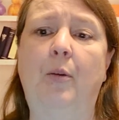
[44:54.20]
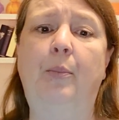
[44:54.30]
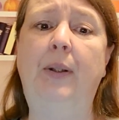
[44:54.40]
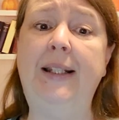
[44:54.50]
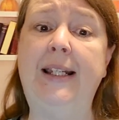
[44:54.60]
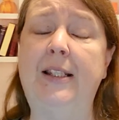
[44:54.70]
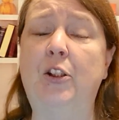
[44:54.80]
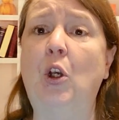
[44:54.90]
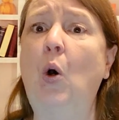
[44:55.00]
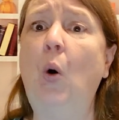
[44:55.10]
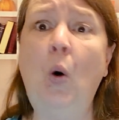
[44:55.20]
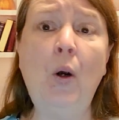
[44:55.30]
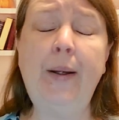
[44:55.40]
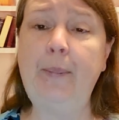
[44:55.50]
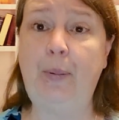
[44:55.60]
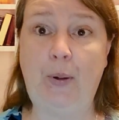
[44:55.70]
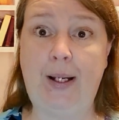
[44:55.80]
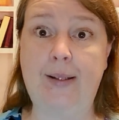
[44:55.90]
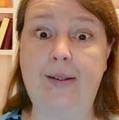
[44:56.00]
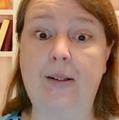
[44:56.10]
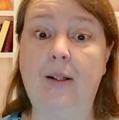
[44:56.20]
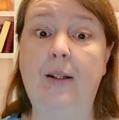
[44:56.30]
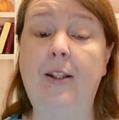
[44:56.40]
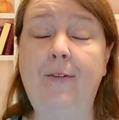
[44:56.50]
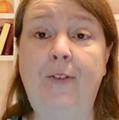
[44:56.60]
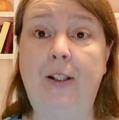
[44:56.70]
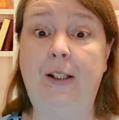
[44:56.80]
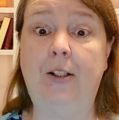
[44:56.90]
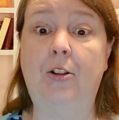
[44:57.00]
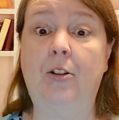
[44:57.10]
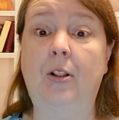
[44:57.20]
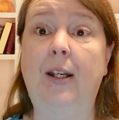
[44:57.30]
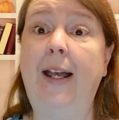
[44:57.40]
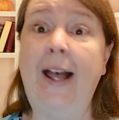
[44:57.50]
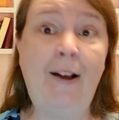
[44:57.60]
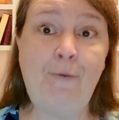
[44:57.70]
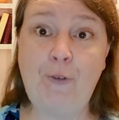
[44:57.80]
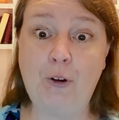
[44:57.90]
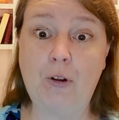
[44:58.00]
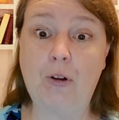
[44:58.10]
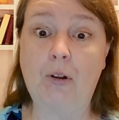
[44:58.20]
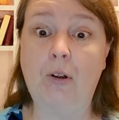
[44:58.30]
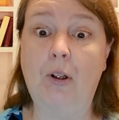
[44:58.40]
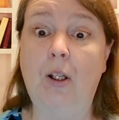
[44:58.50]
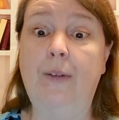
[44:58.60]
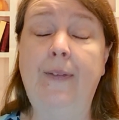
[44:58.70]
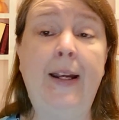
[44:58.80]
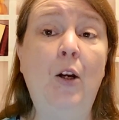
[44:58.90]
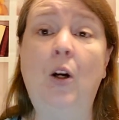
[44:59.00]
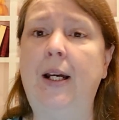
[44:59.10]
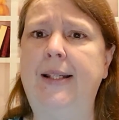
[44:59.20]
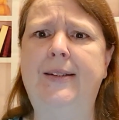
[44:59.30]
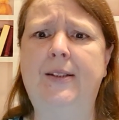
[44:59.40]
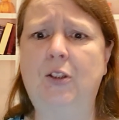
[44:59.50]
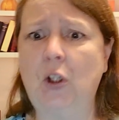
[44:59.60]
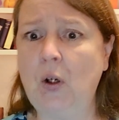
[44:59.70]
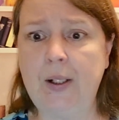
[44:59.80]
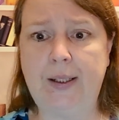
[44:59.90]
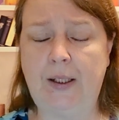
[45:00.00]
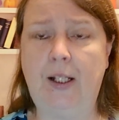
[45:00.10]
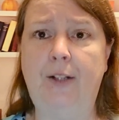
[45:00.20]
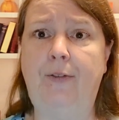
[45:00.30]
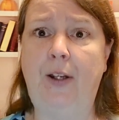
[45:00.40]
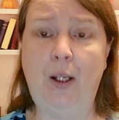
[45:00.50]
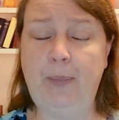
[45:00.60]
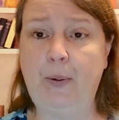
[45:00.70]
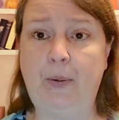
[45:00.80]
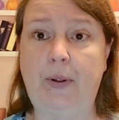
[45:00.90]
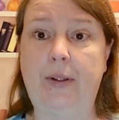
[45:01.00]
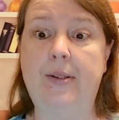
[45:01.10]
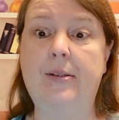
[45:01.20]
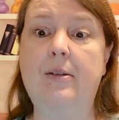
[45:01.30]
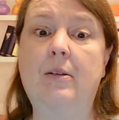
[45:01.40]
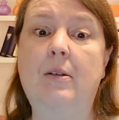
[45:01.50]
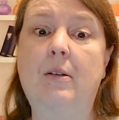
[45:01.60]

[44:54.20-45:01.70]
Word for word: please or impress the village, ever. They are a sorry lot of hypocrites.